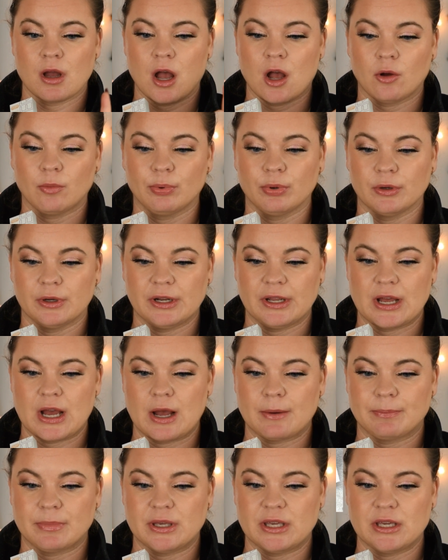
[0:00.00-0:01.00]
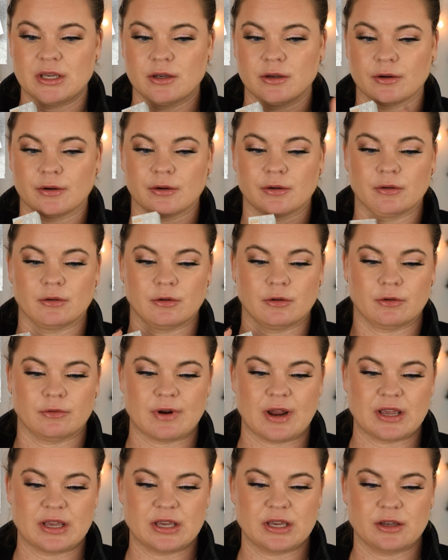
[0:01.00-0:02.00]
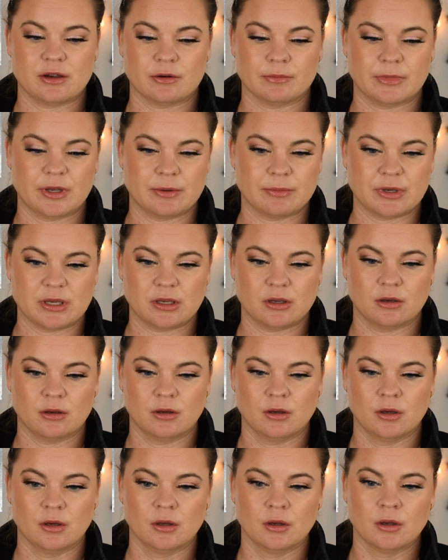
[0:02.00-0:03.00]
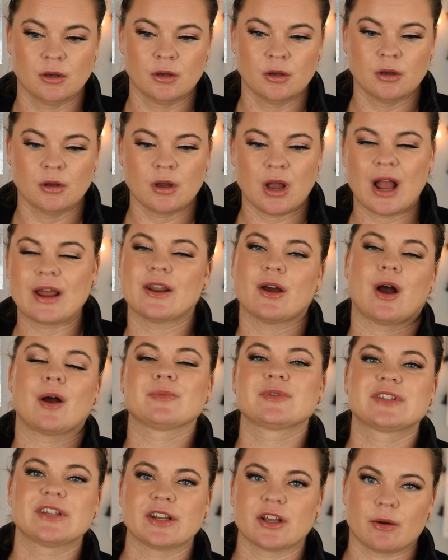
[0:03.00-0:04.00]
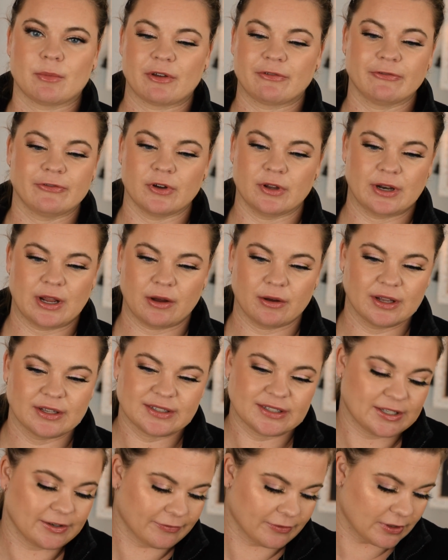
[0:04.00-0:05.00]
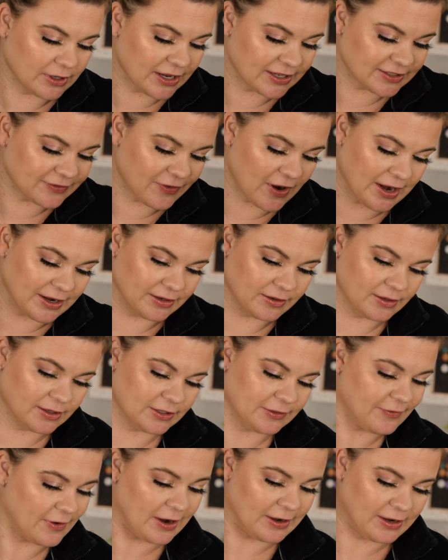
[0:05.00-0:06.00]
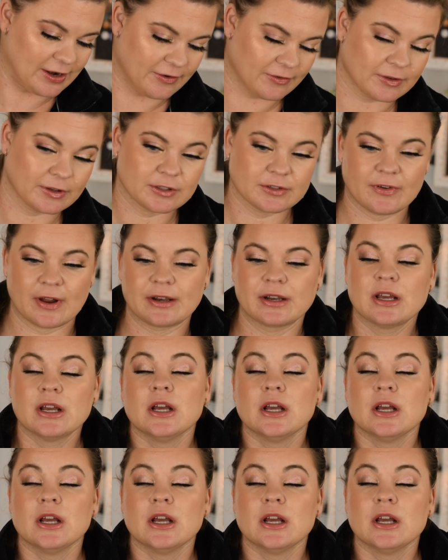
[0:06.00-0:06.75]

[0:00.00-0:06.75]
I'll put it up here or right here maybe. I know, I'm sitting on my foot now. It's different. It's fine. It's fine. Everything's fine.